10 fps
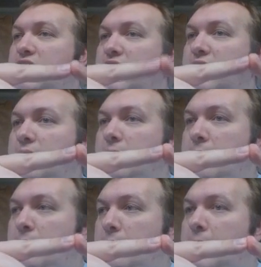you fold
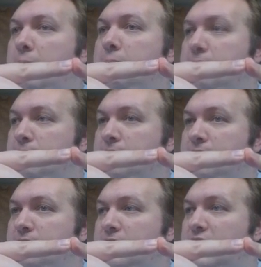space basically,
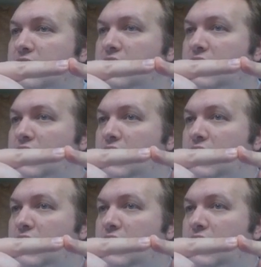and then